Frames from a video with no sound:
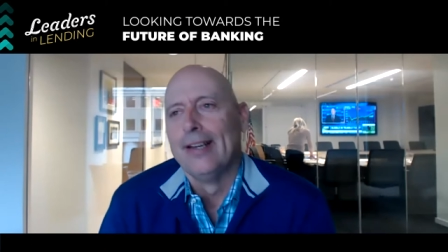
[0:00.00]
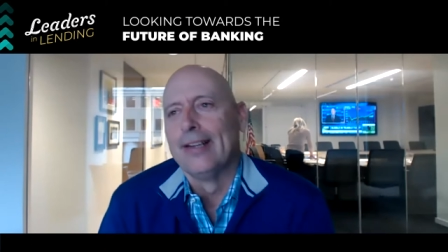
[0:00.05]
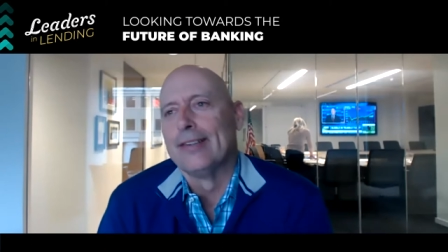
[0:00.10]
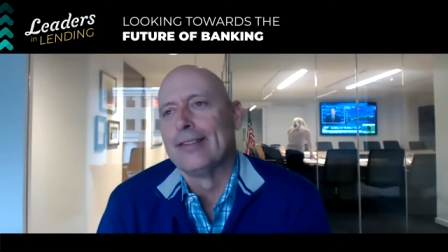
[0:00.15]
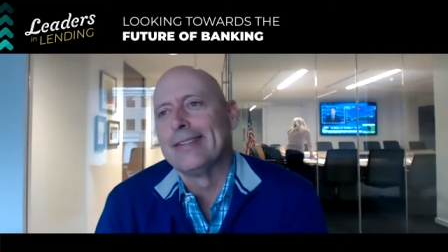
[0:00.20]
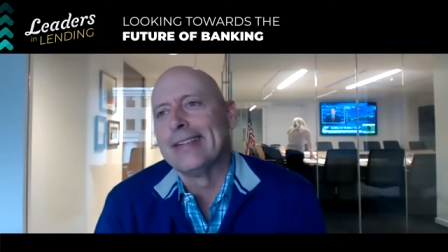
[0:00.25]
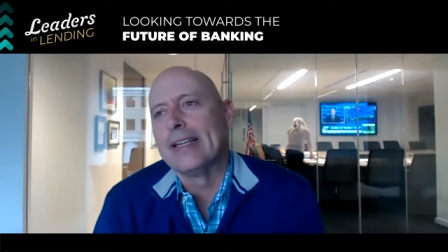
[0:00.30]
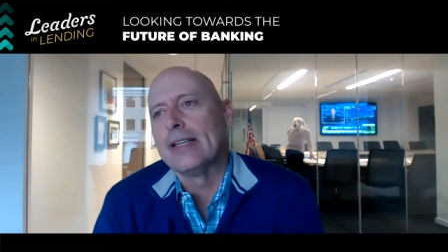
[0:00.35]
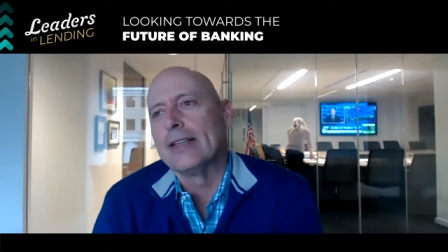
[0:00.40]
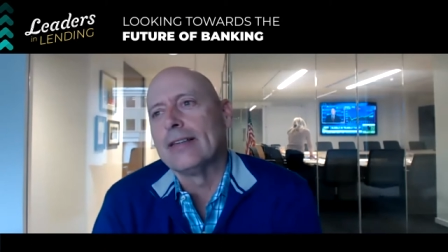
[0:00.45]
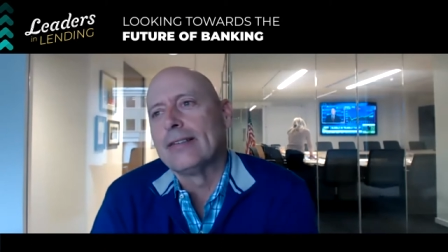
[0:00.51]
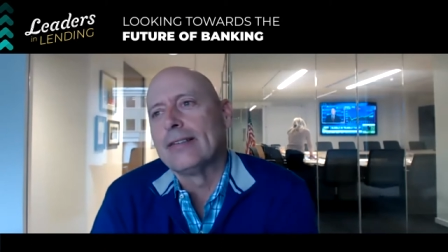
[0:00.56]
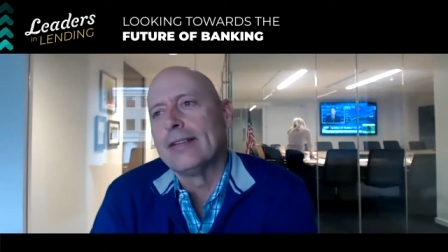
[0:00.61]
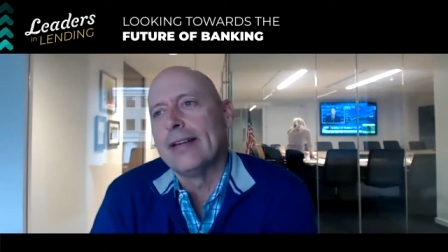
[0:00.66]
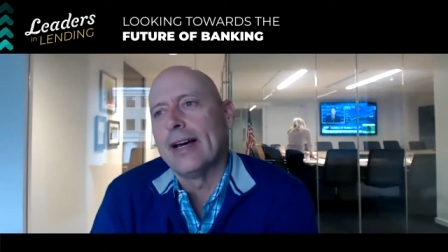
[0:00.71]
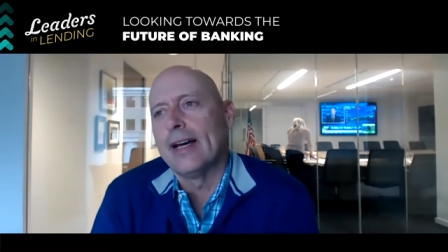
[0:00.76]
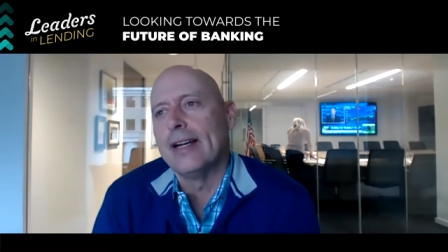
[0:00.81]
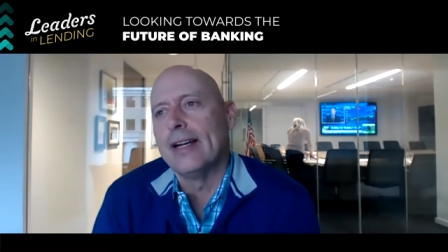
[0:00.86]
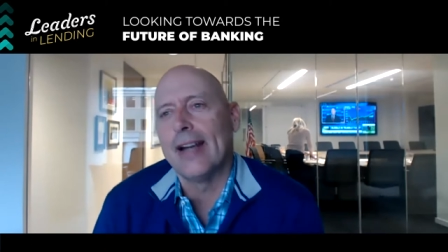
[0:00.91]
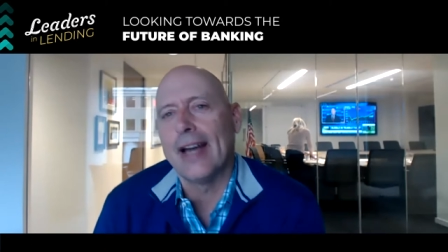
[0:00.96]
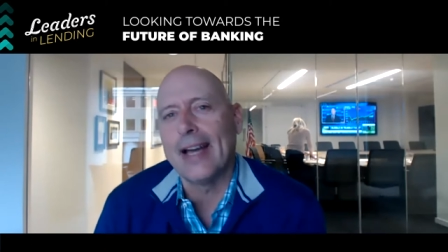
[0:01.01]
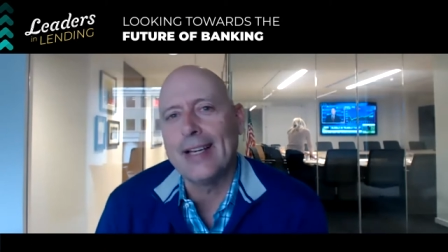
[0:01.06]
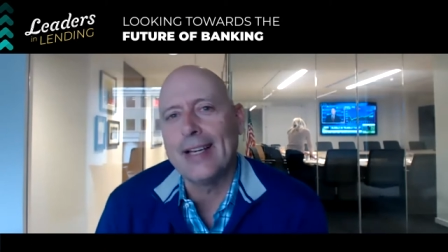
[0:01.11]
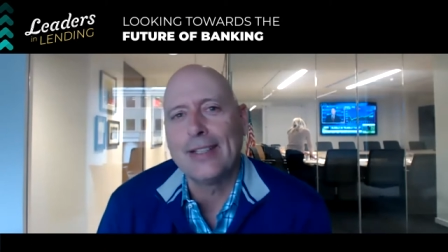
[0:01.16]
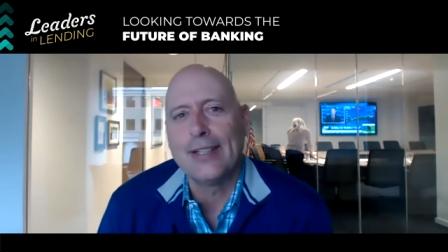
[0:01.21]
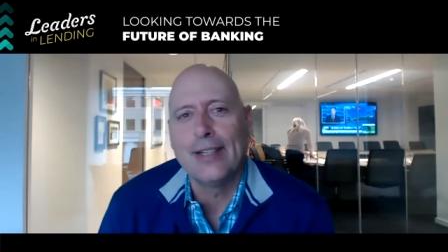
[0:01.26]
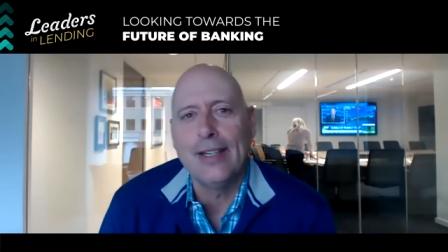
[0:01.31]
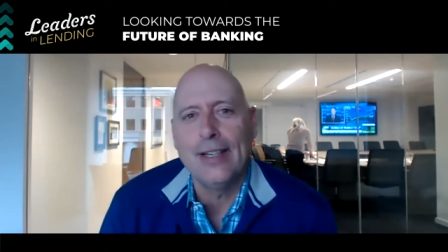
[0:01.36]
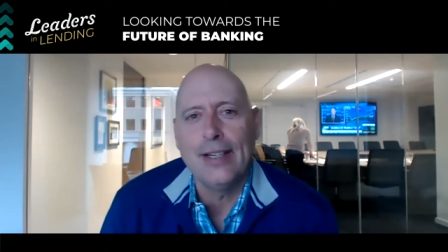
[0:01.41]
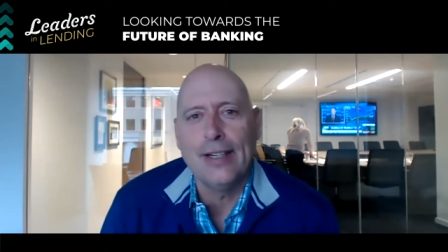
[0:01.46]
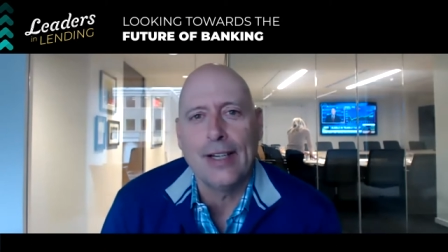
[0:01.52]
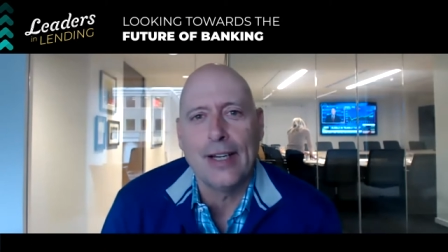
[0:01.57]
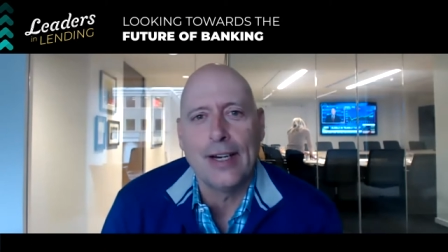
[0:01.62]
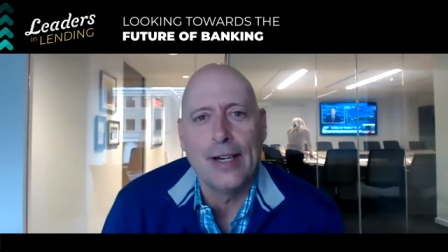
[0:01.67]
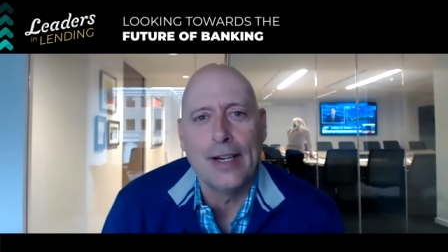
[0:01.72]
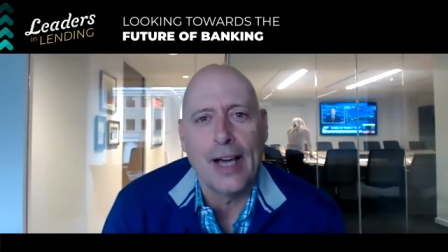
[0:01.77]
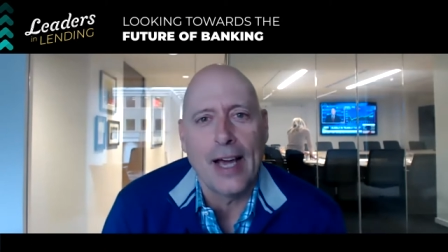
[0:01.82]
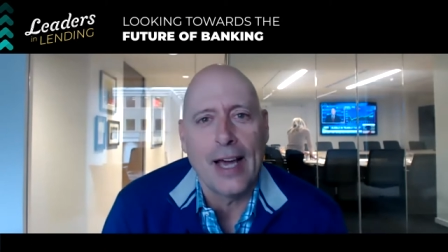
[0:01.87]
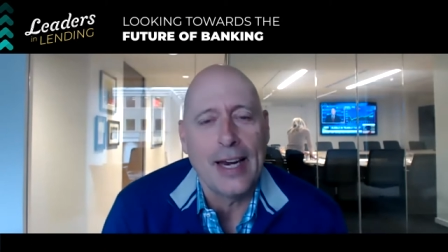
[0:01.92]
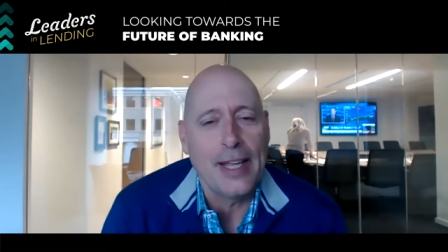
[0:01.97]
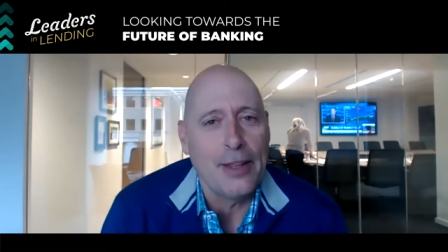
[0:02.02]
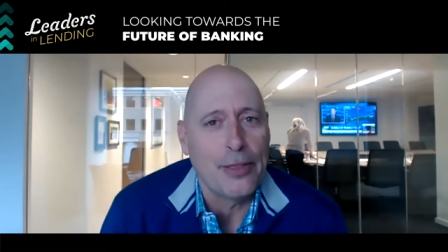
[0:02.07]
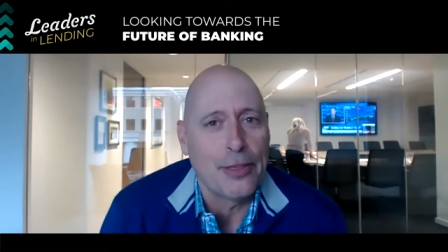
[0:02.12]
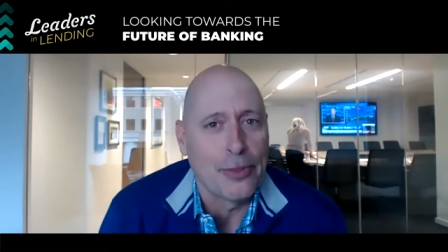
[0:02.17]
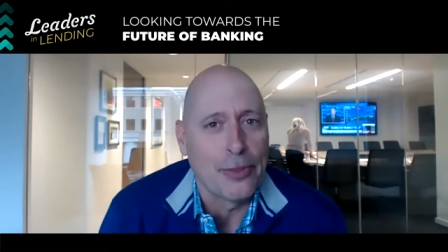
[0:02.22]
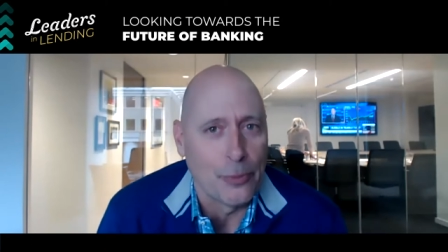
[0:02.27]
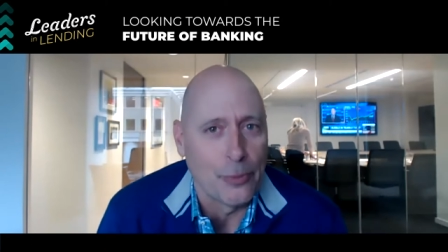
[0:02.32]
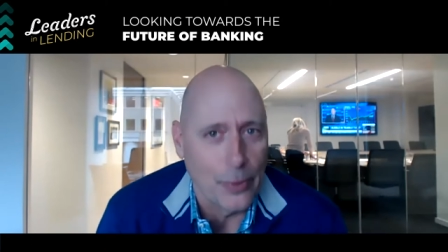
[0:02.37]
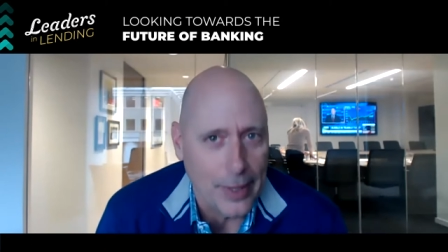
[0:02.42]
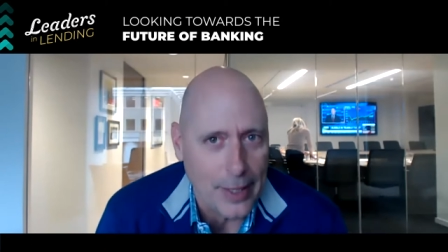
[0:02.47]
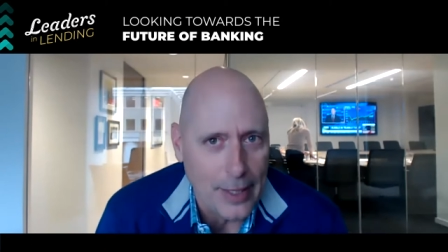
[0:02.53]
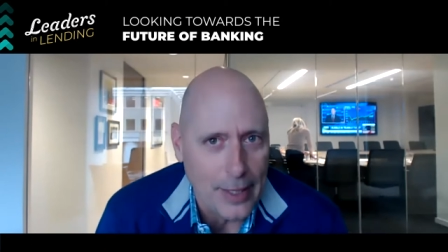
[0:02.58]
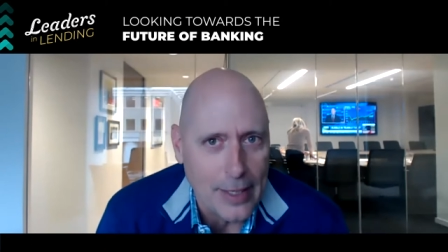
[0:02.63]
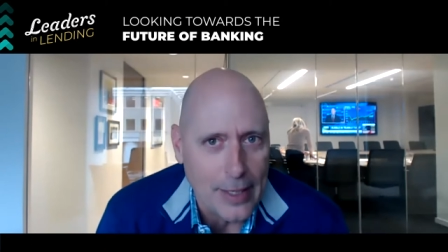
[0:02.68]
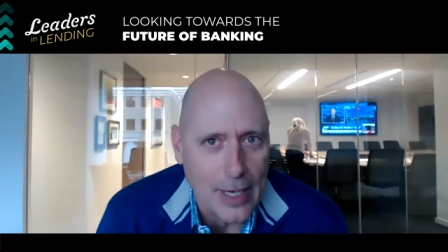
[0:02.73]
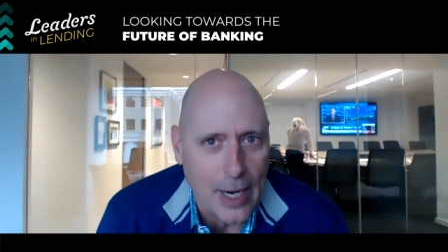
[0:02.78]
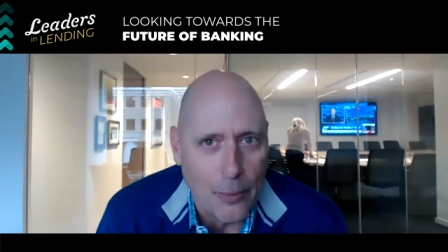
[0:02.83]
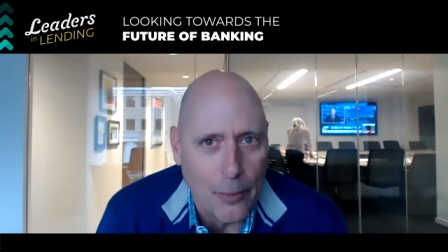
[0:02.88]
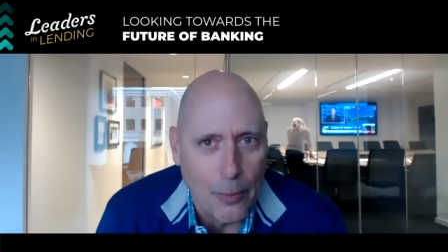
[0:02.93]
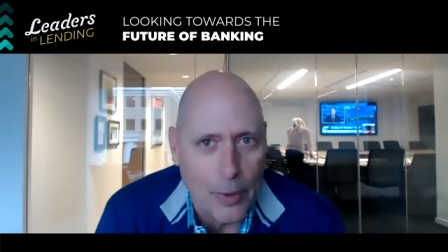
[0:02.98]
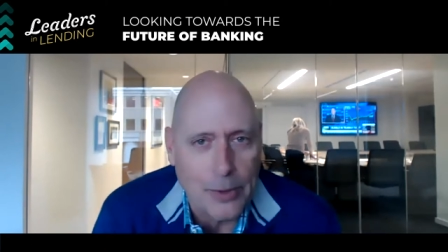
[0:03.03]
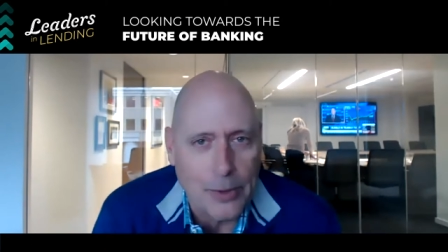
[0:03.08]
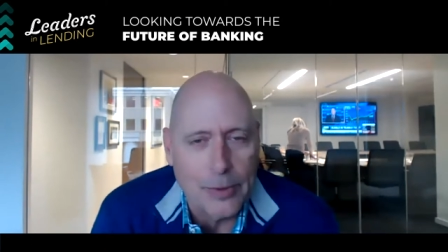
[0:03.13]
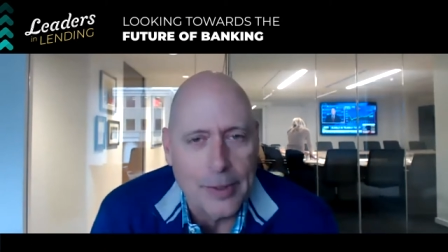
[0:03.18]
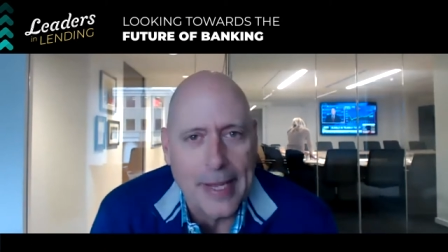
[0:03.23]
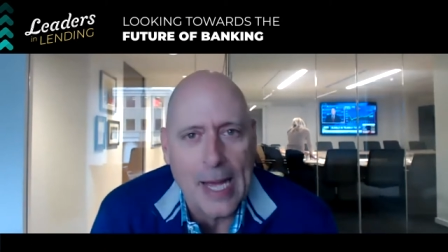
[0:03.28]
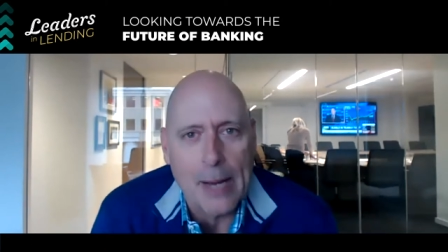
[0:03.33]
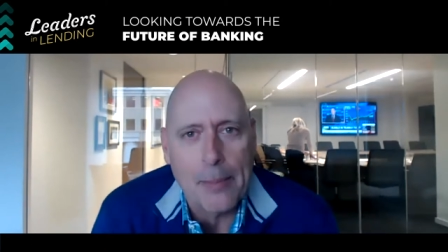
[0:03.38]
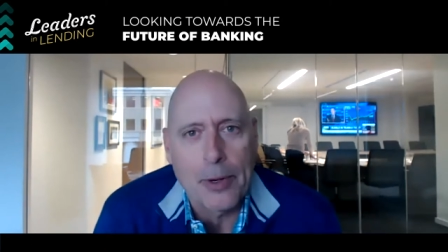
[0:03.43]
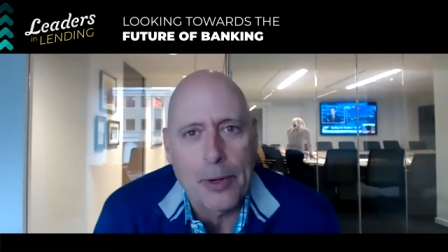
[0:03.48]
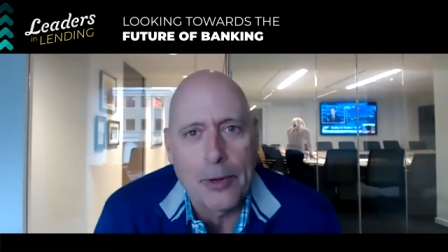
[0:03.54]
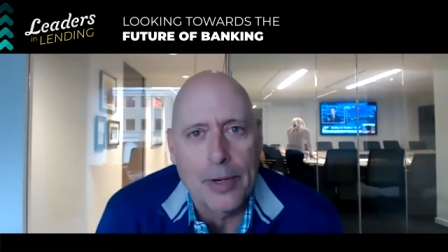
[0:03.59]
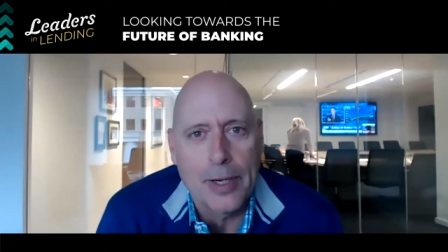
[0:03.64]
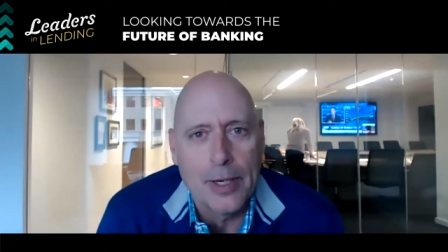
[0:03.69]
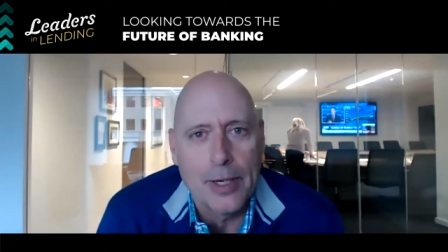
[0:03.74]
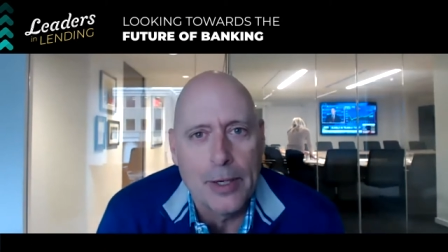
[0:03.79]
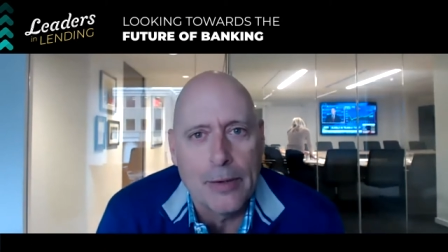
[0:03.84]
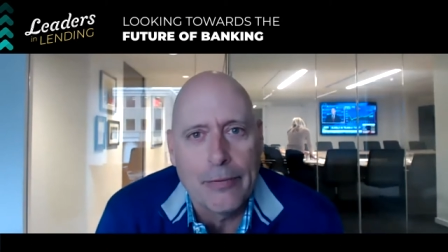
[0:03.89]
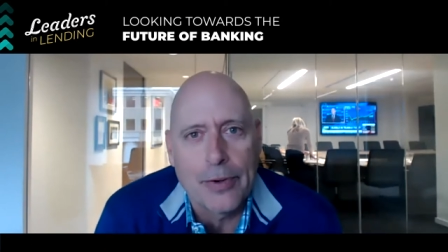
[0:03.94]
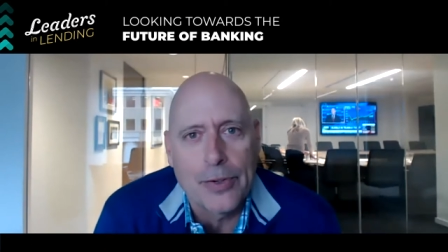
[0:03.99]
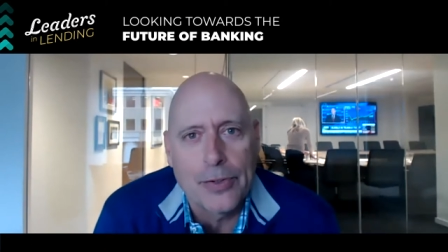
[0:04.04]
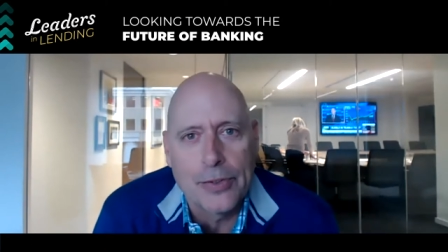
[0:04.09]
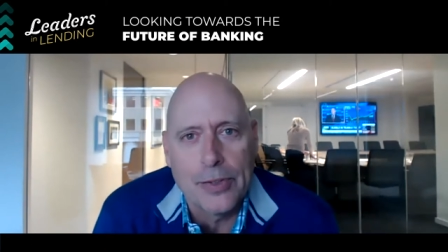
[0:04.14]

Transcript: since uh, 1993. I worked on Capitol Hill for